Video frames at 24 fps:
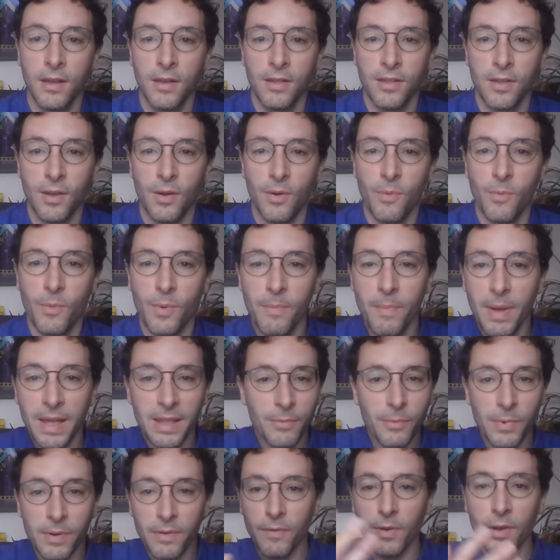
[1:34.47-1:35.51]
So
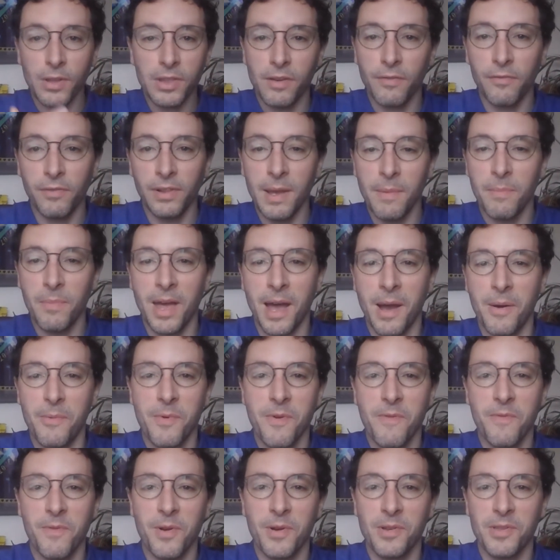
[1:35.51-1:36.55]
we've got to flip that.
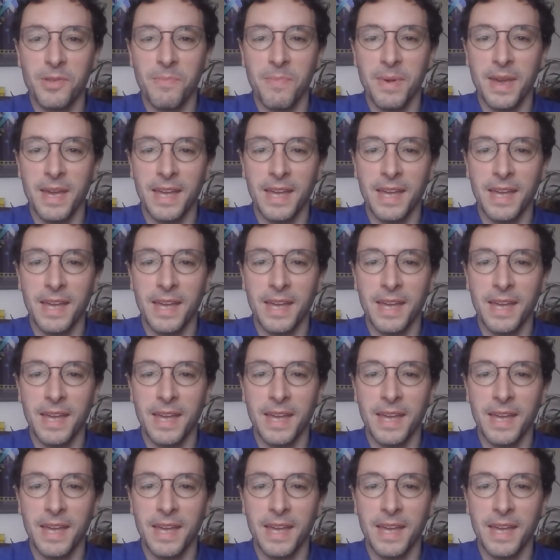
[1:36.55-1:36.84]
We've got to